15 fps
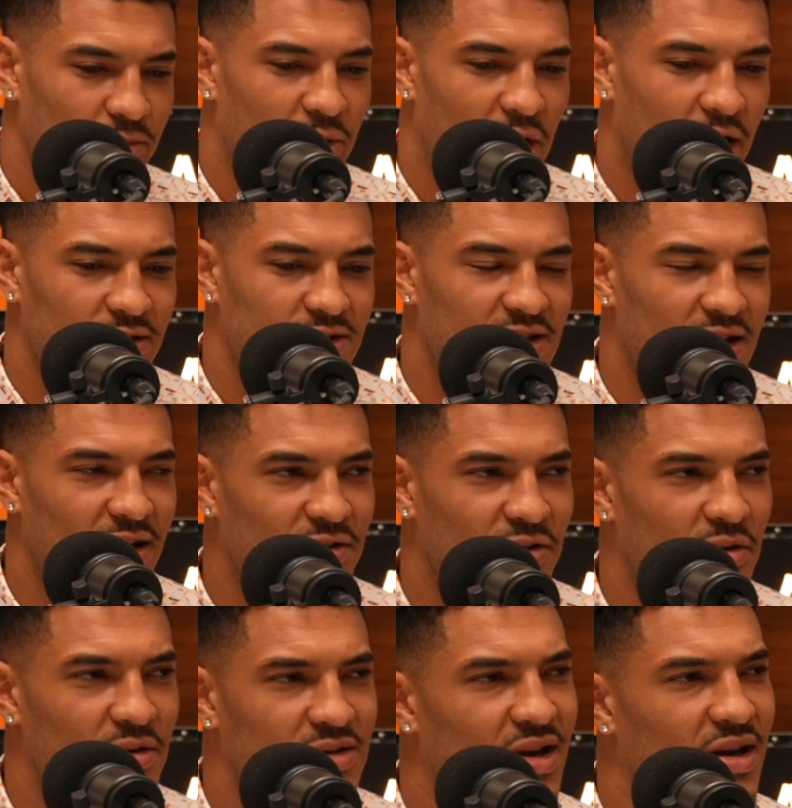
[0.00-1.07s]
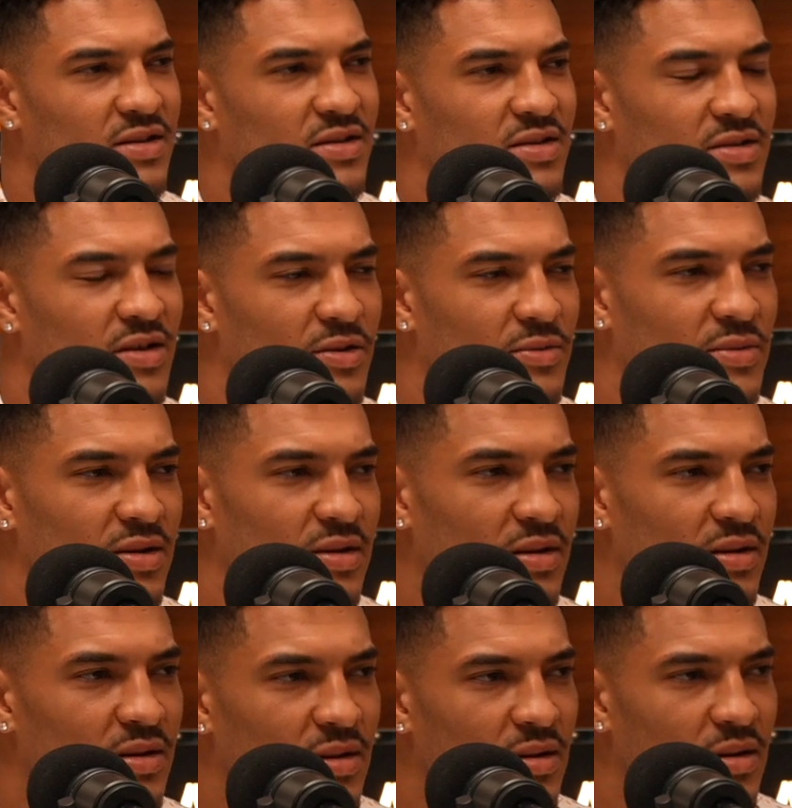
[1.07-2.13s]
outside noise kind of determine
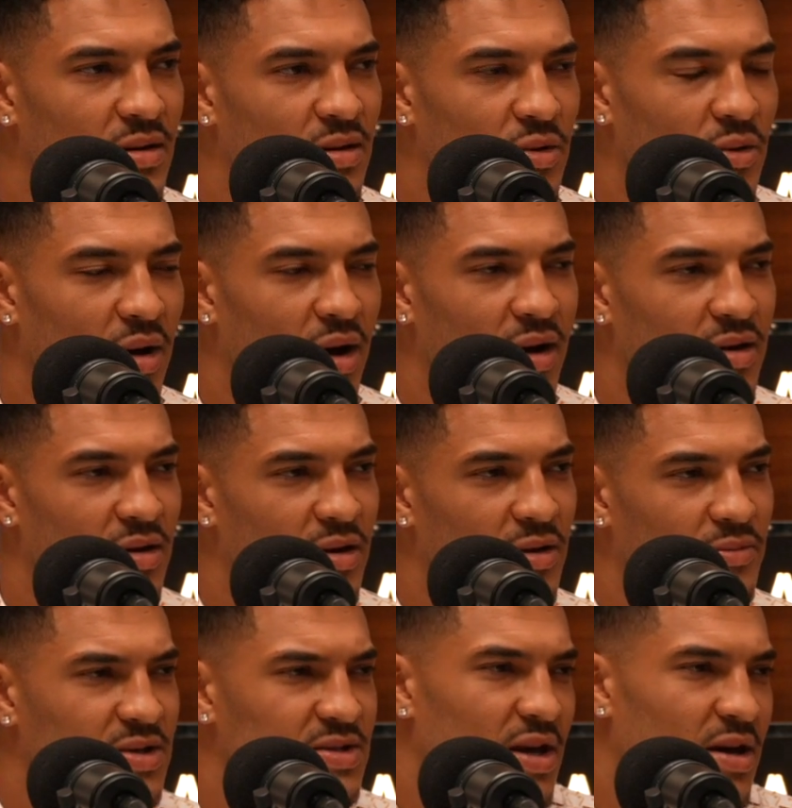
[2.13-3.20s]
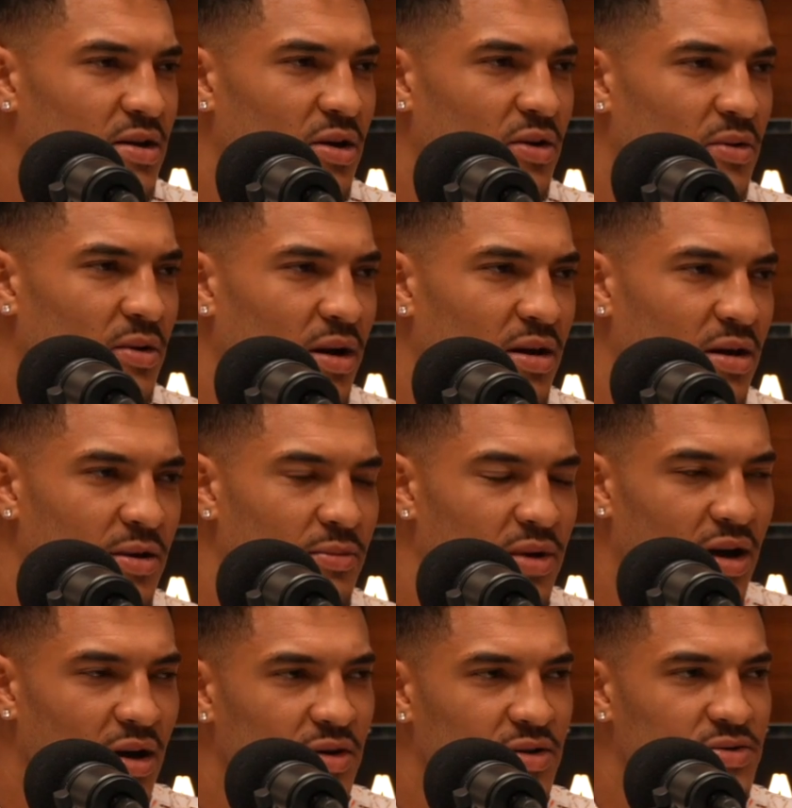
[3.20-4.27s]
who I am, because I know who I am and
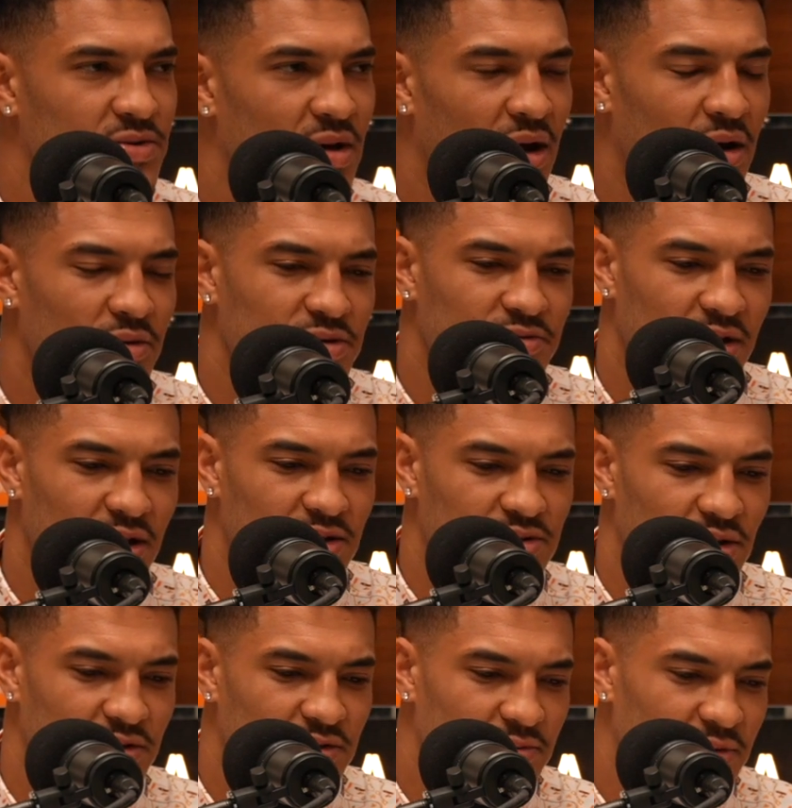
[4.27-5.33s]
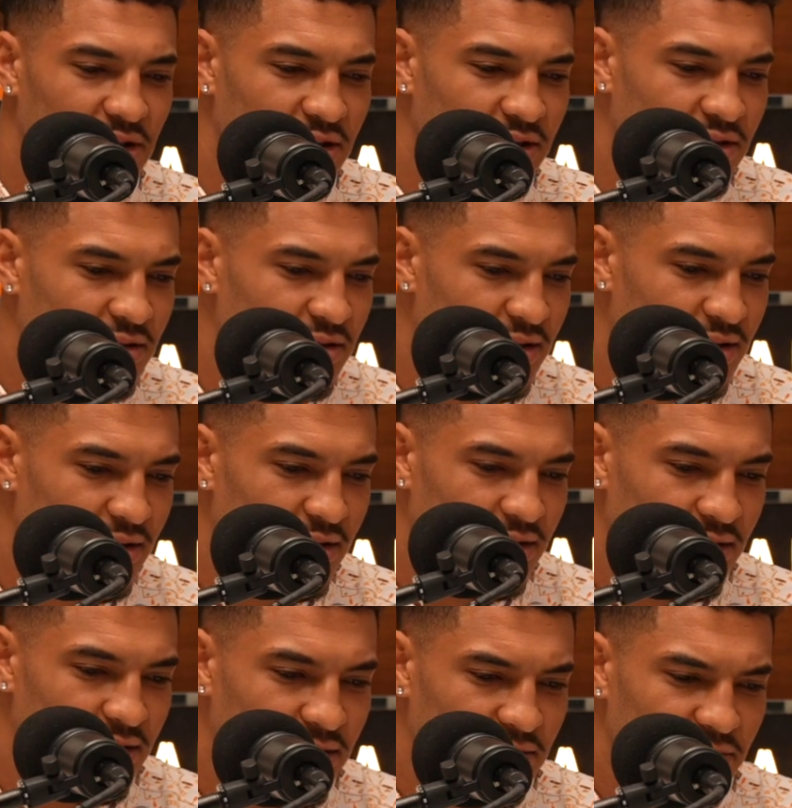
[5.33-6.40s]
how I was raised ultimately.
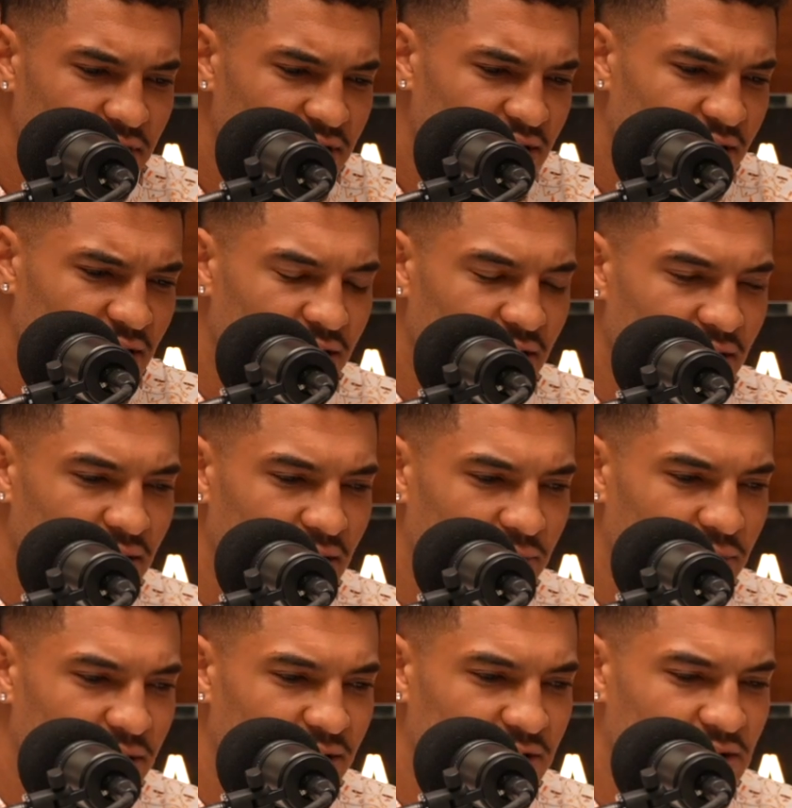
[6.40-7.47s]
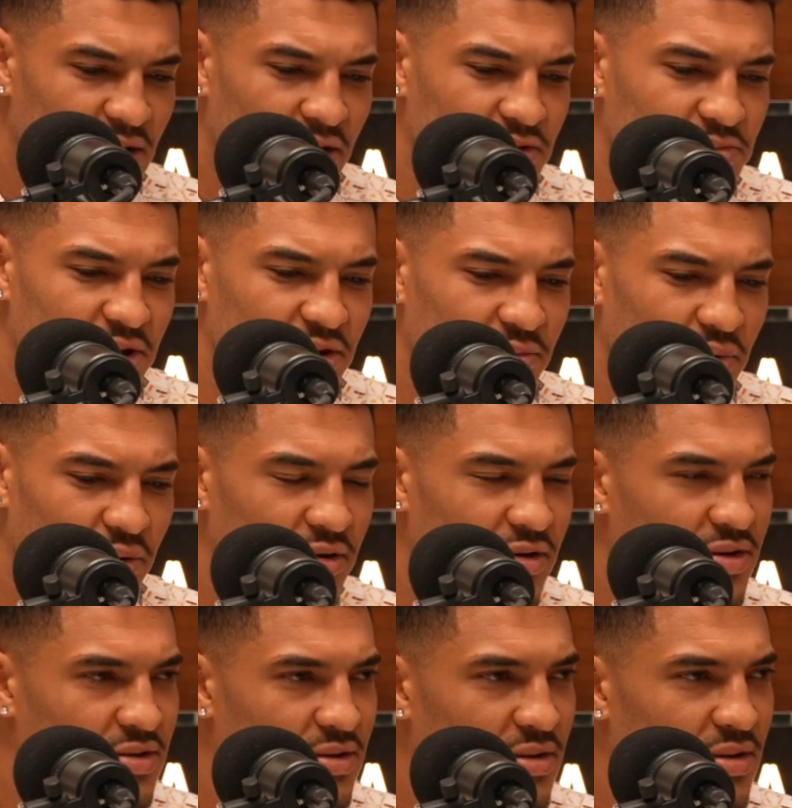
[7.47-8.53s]
But yeah, I mean, it's always been
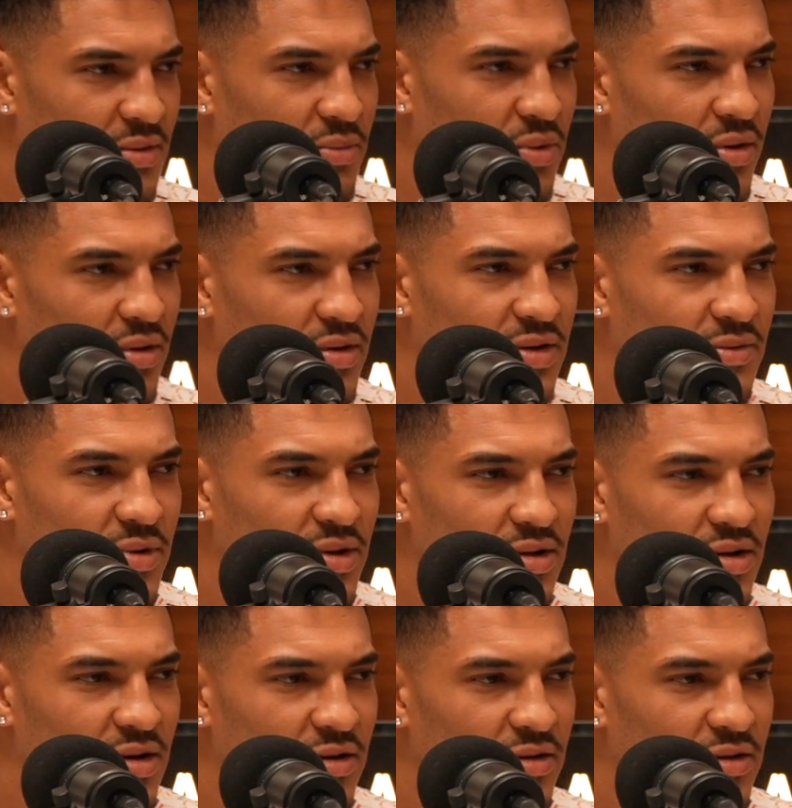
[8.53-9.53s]
important to me,